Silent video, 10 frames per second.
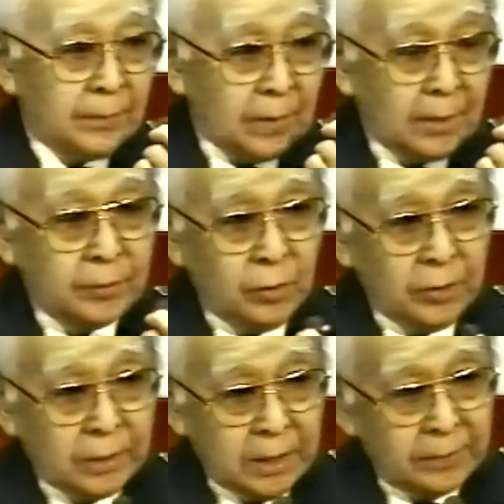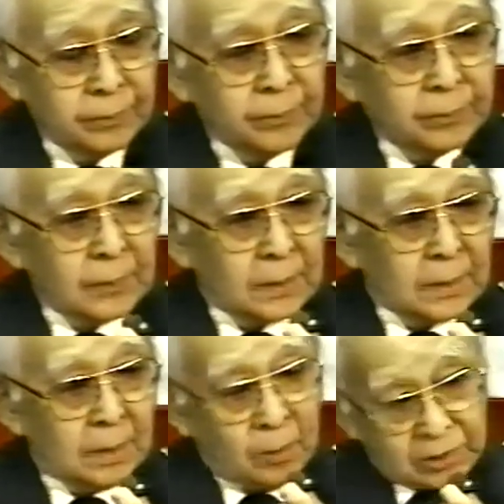Uh, during the,
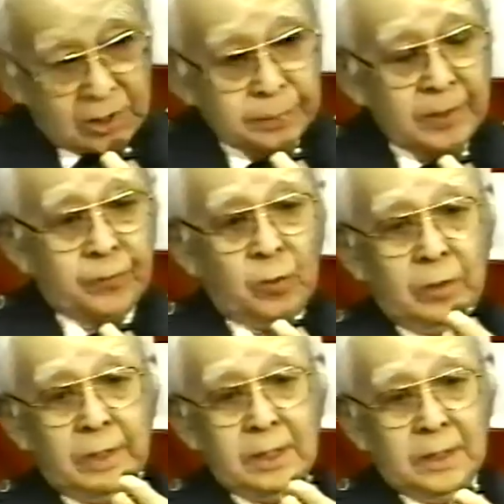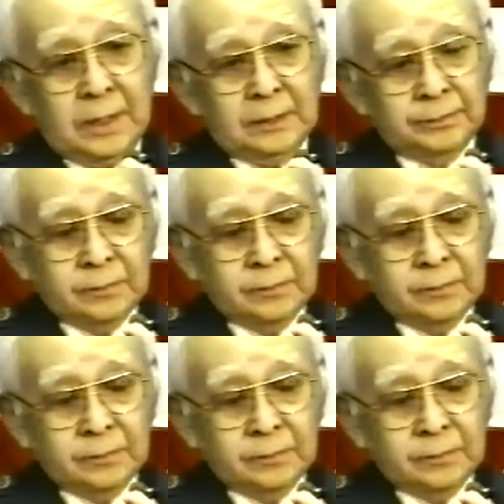well, uh, just before the uh,